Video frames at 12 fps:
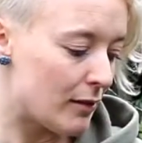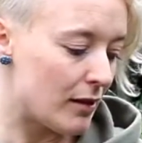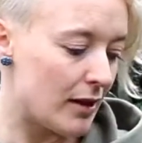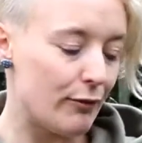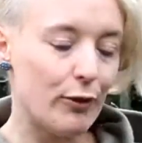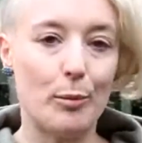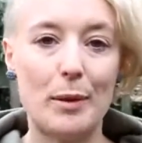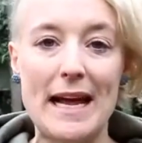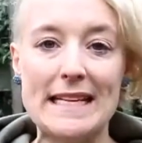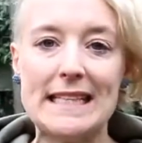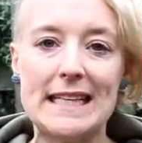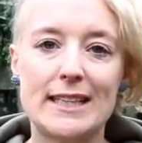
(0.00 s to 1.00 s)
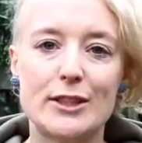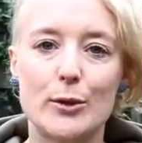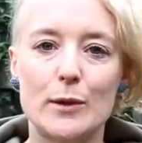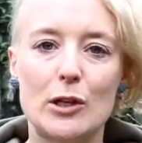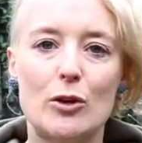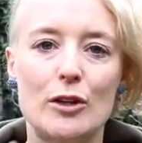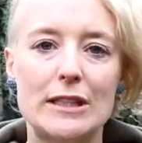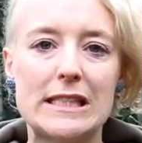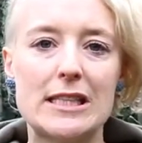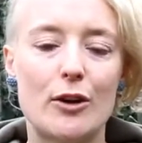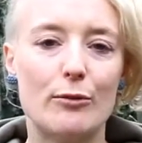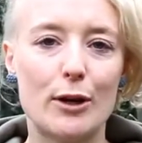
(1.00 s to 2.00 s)
If you're planting into a lawn,
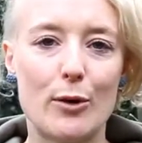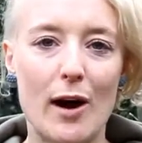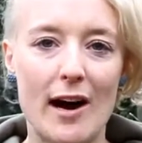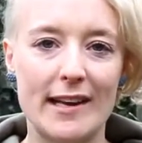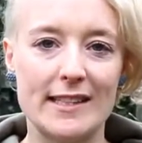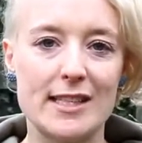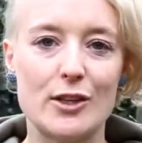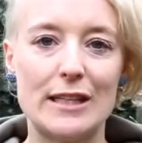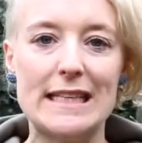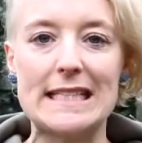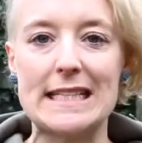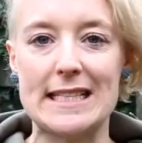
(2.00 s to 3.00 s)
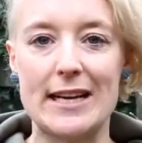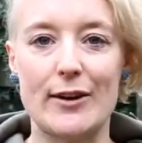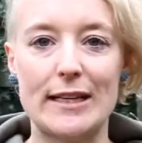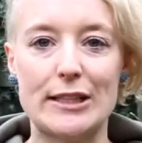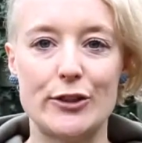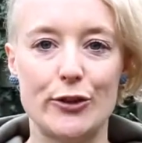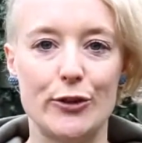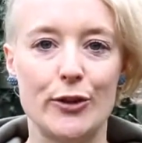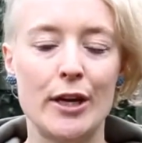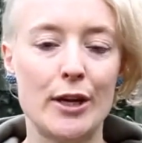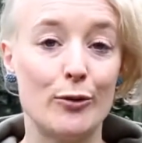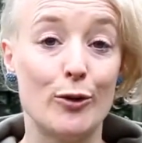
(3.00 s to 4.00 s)
it's not required, it's not necessary to
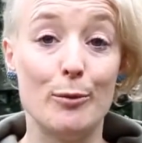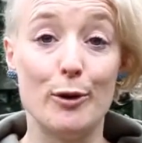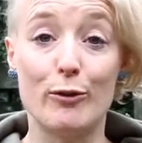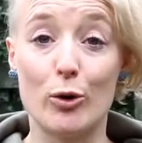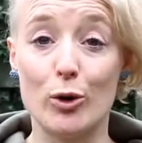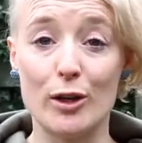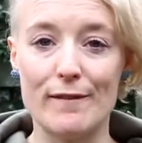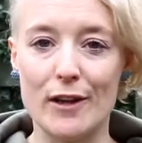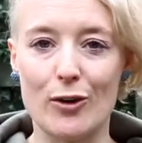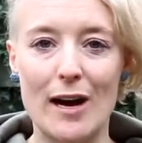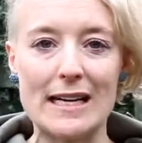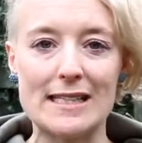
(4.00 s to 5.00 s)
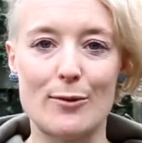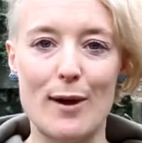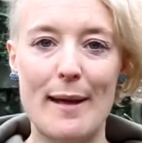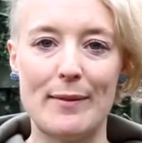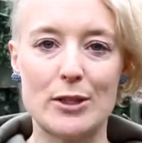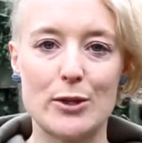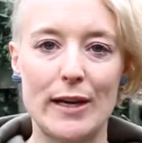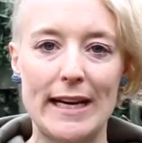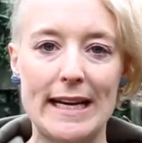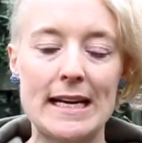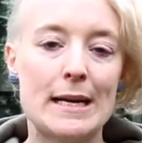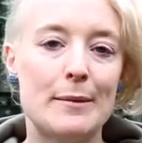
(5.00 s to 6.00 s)
remove all of the grass around the
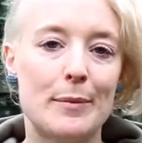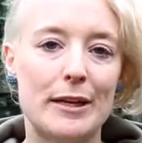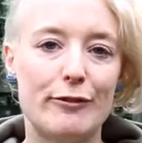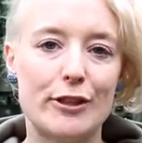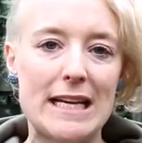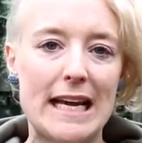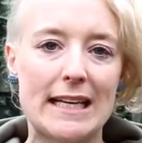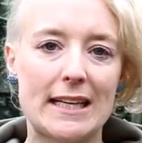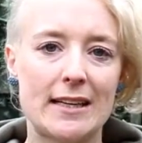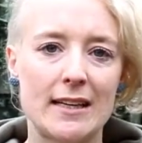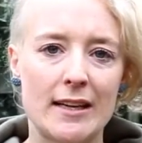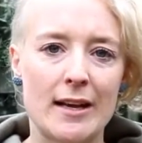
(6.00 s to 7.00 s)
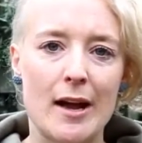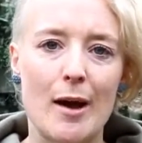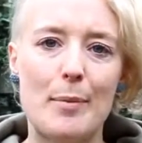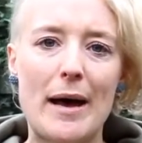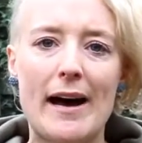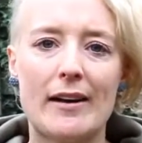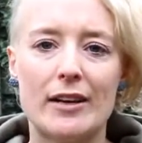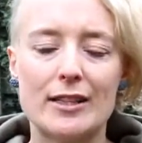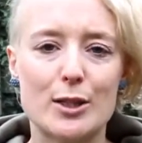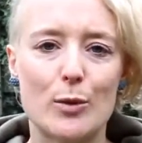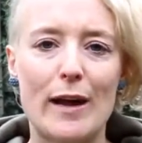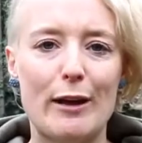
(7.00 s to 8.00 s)
tree, but if you take about a
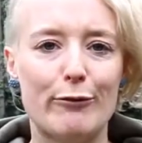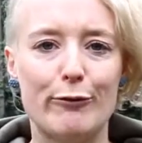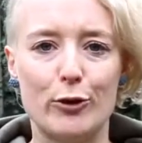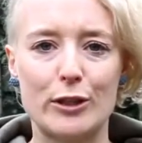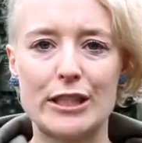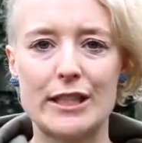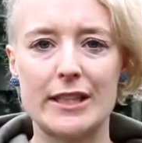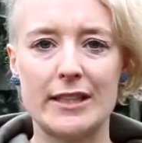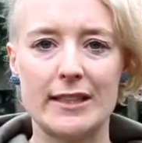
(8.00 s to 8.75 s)
square foot